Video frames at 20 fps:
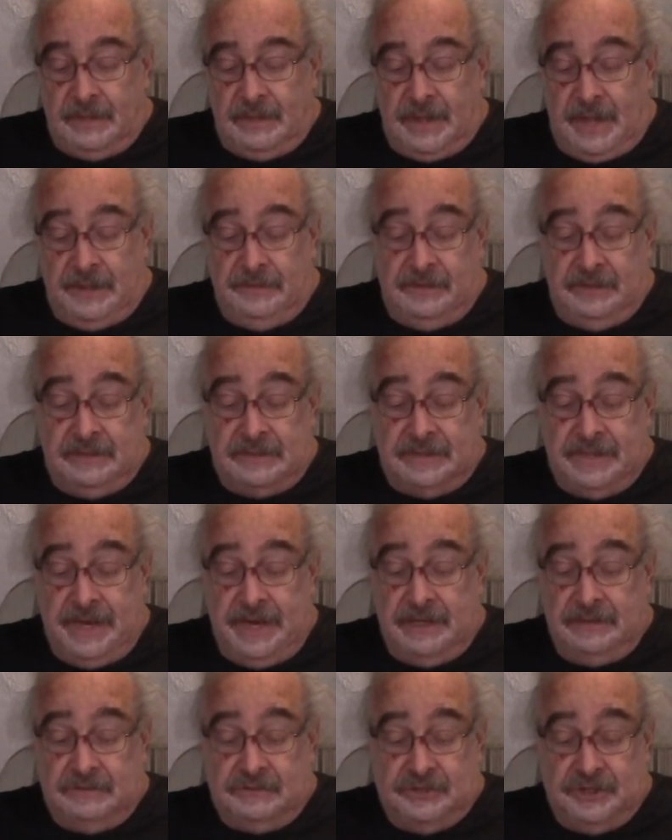And they're
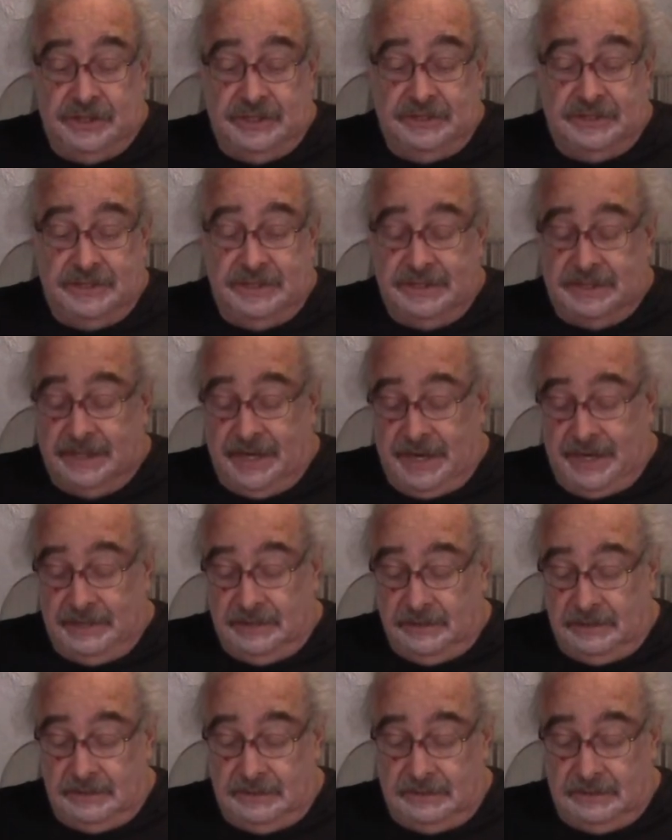saying she's
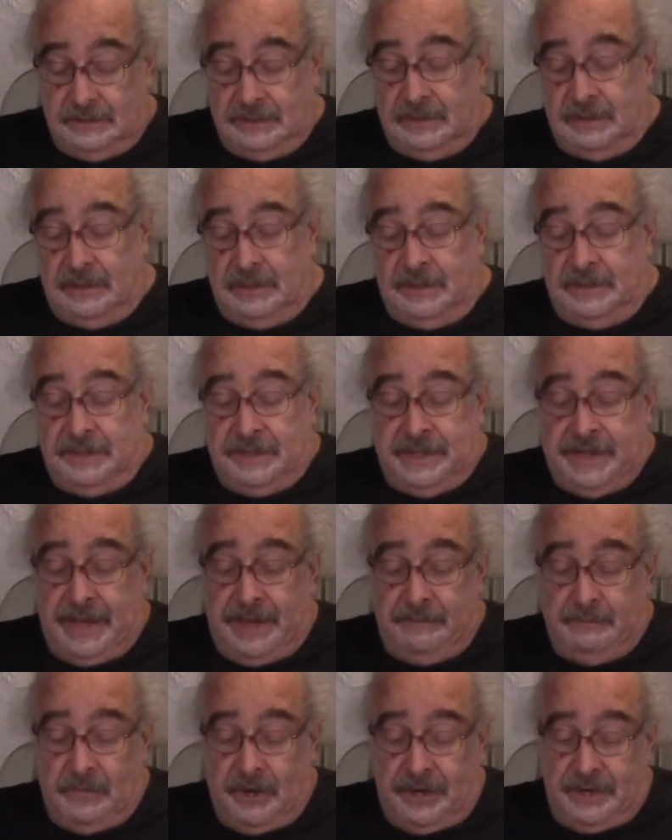entitled to
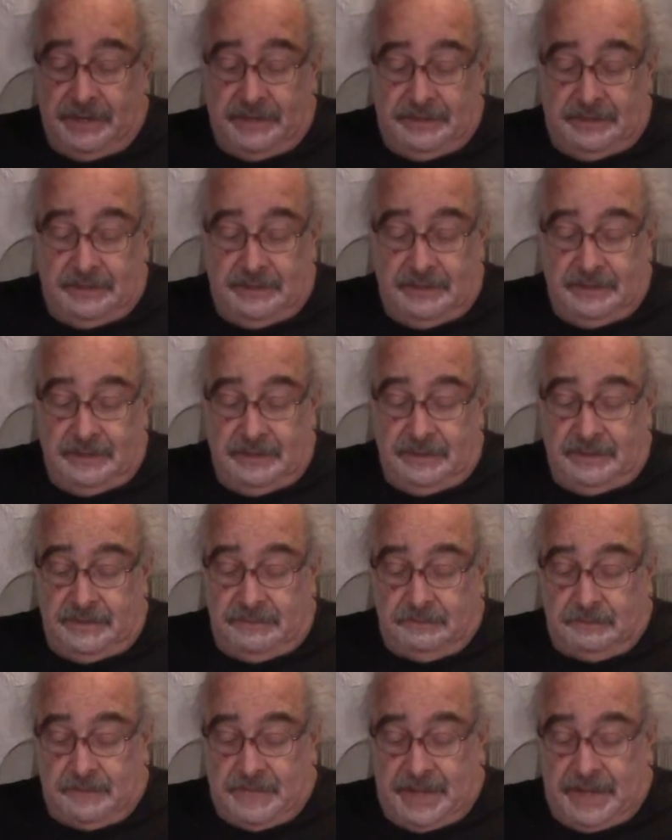get money.
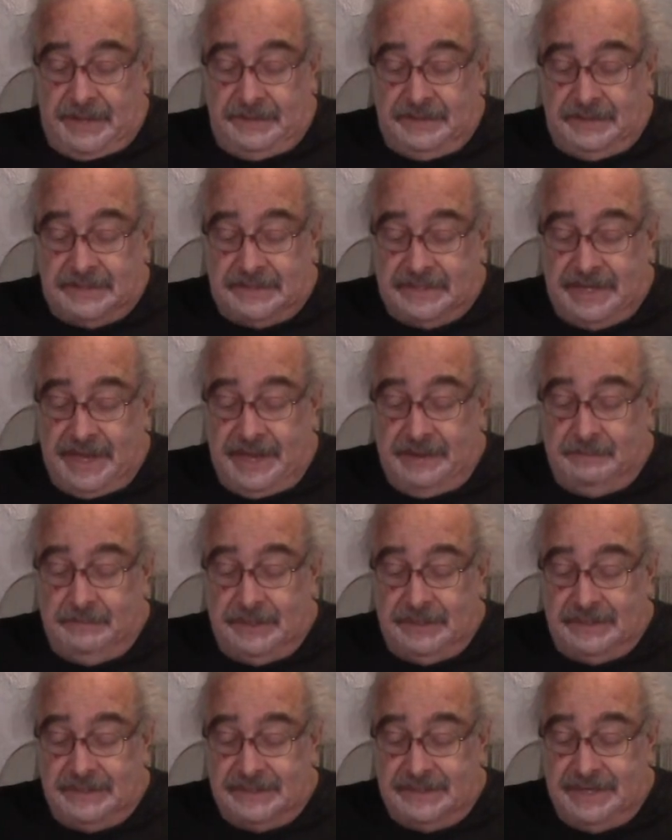And the
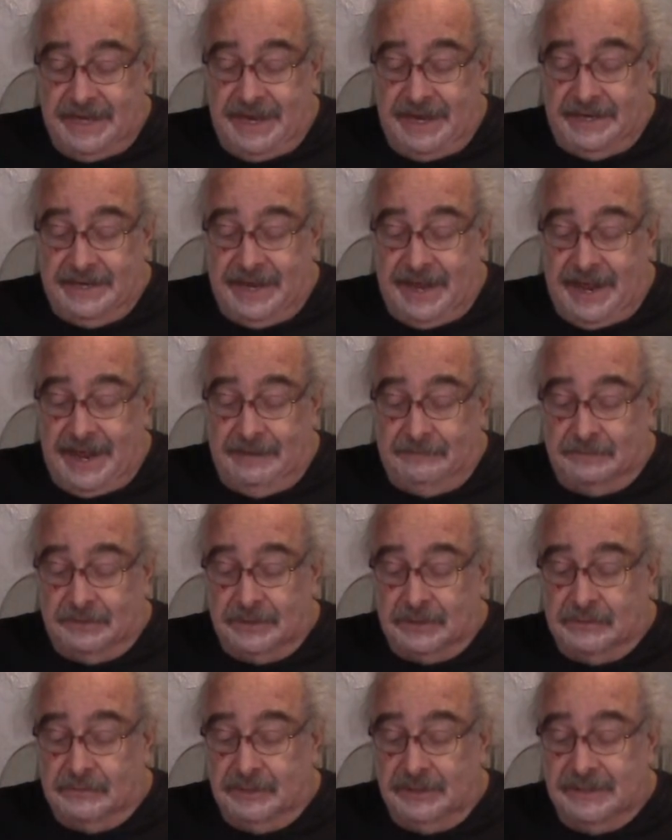statement is not
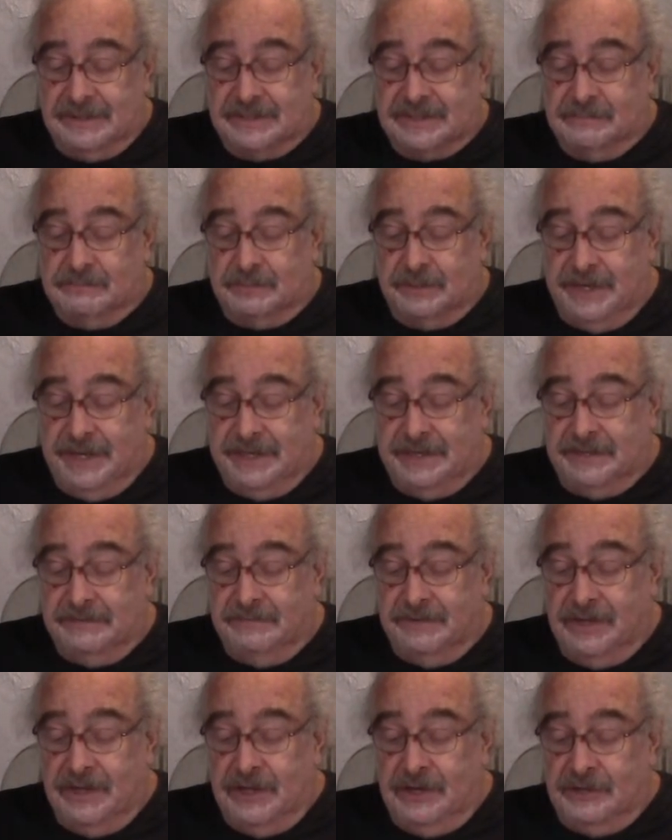applicable as the
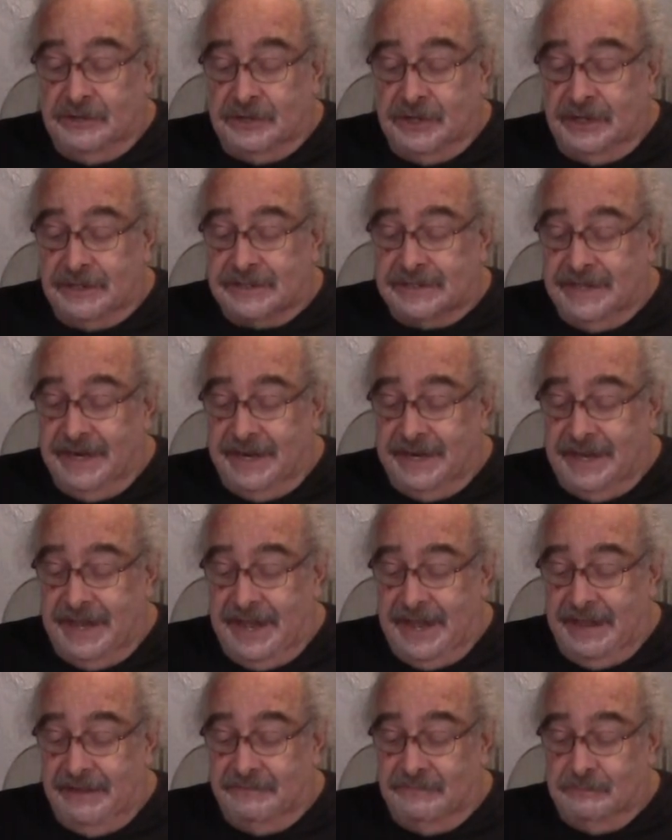plaintiff does not
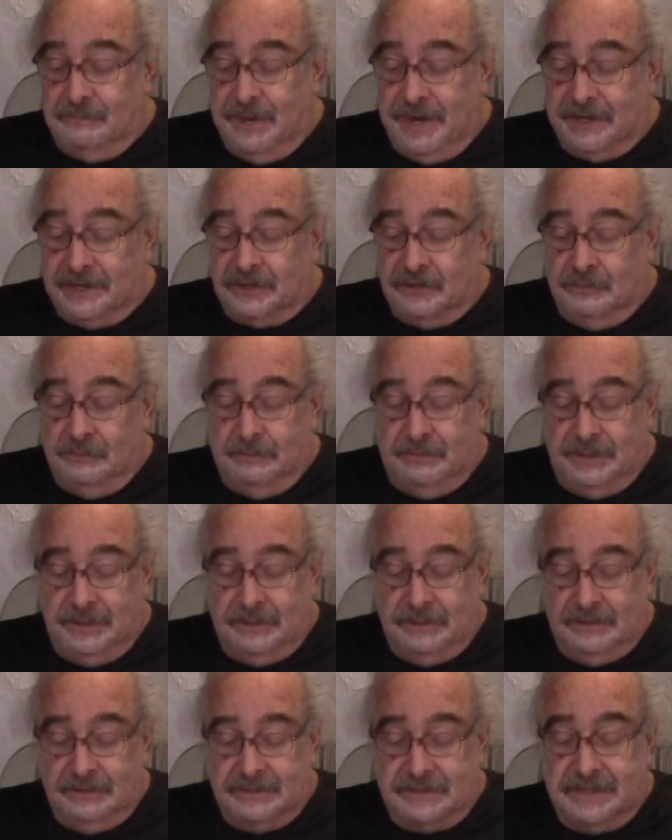have medical
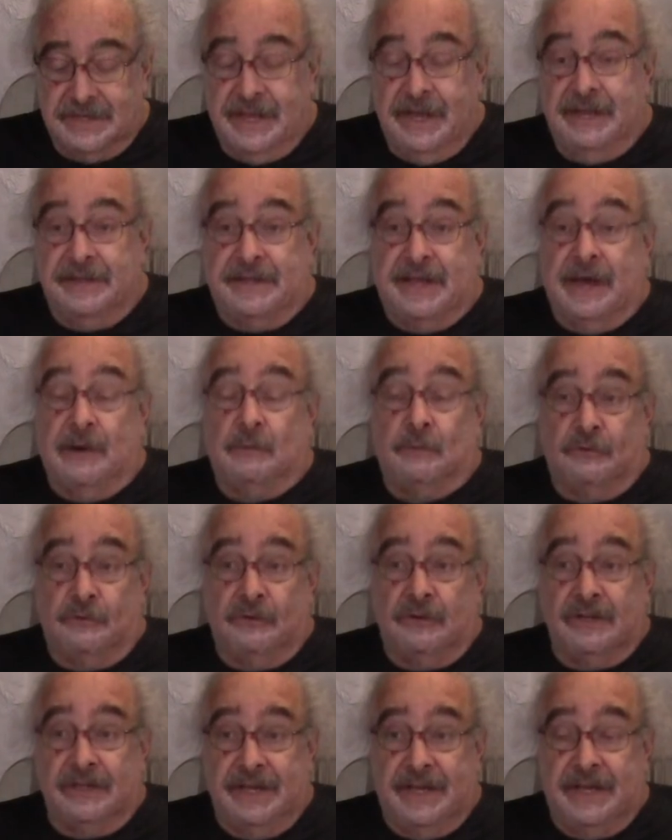bills that were
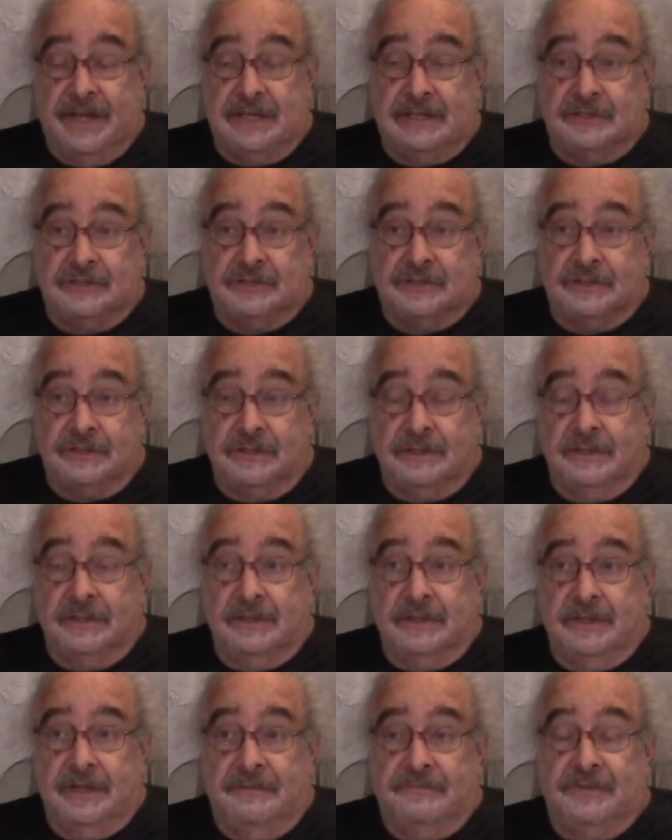alleged.
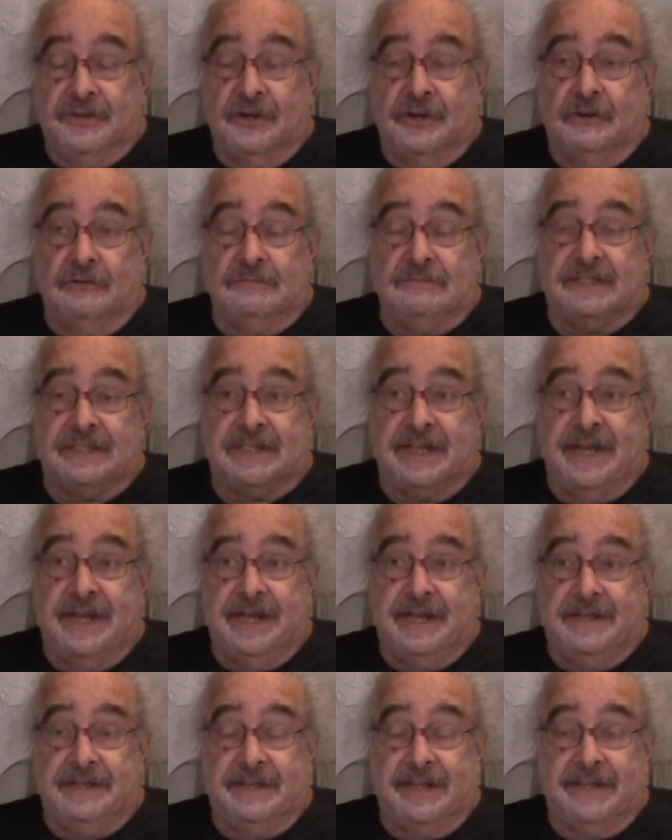If you don't
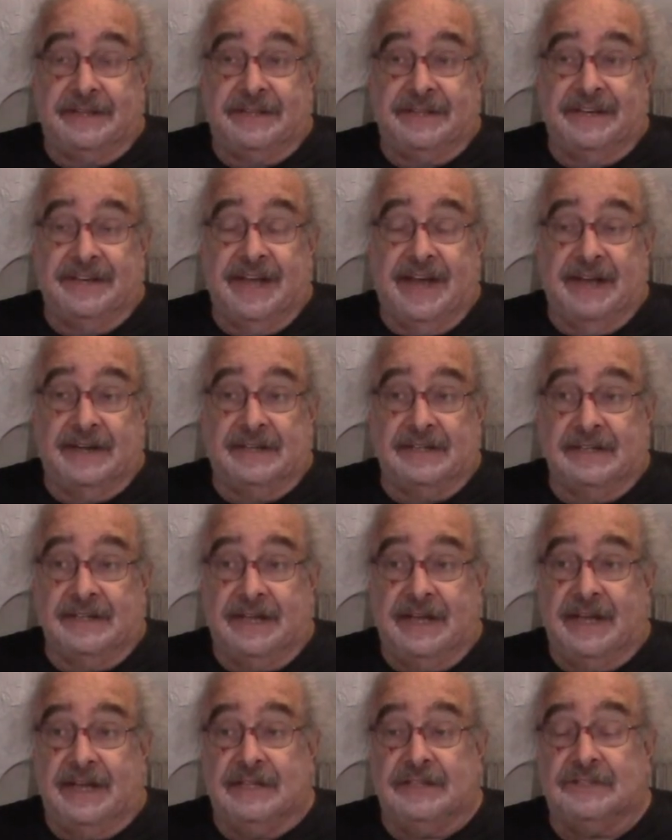say that they're not
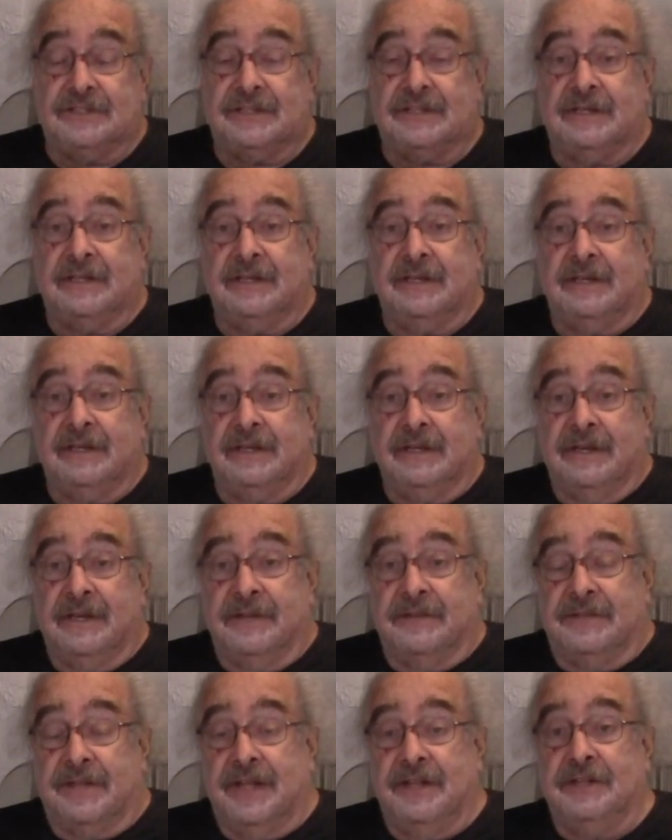alleged,
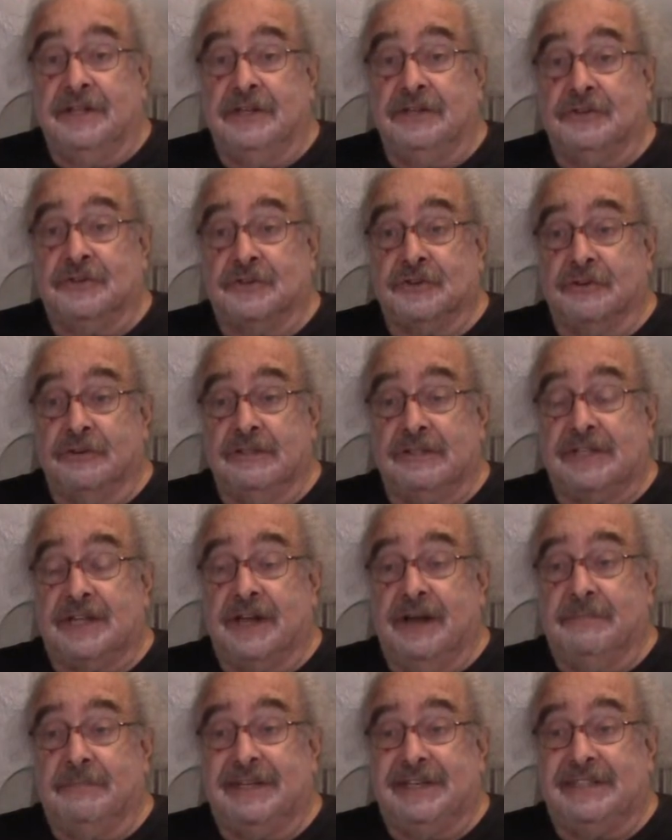then the insurance
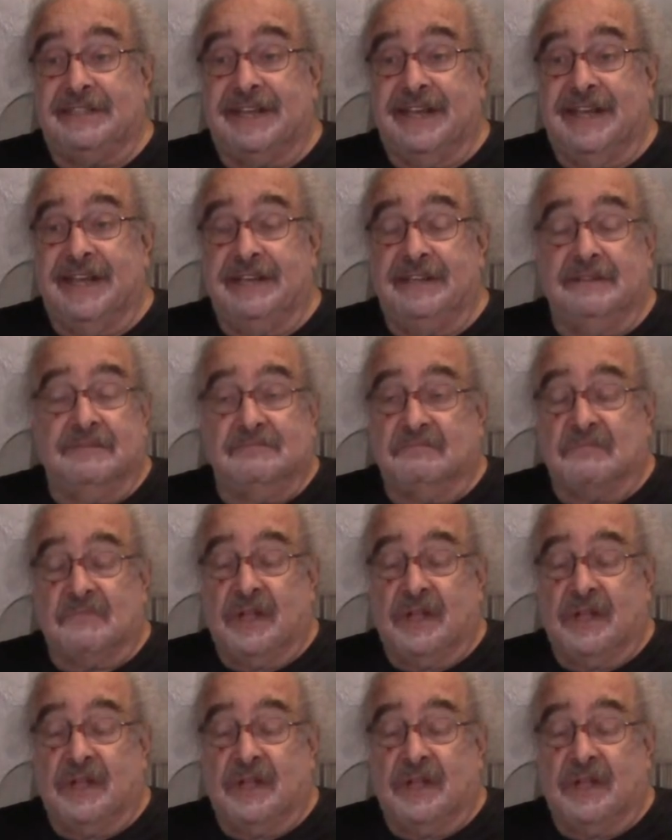company say,